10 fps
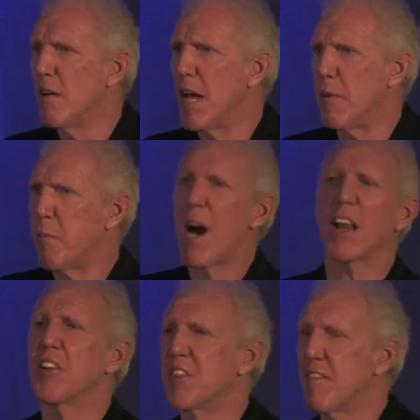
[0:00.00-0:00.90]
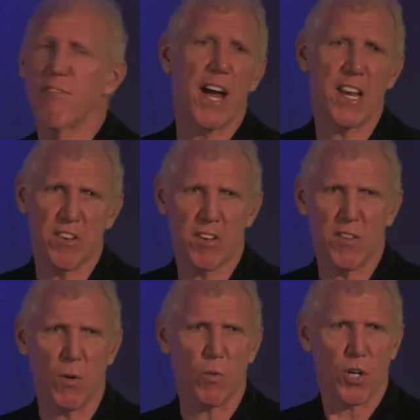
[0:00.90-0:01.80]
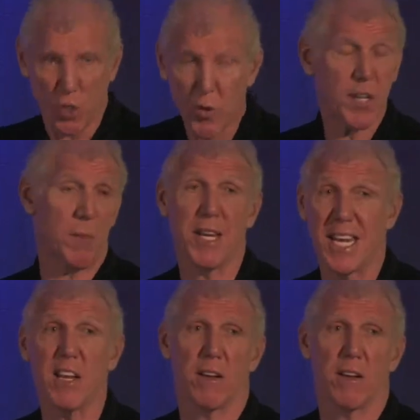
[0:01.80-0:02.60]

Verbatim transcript: and policy fights that we're going to be in,